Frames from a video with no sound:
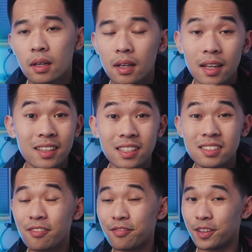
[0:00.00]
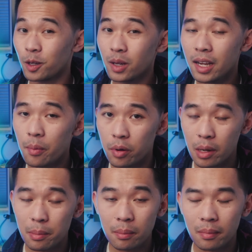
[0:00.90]
It doesn't feel like a
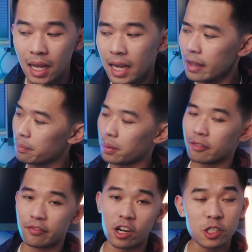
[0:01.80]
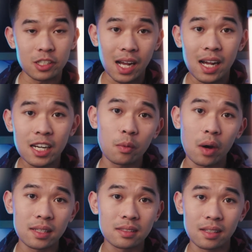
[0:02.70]
premium light, but
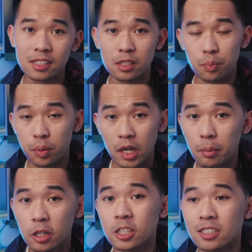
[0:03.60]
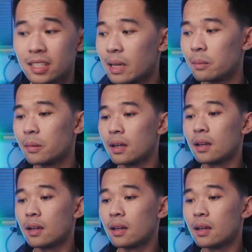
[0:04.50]
functionality-wise, it's pretty much the same.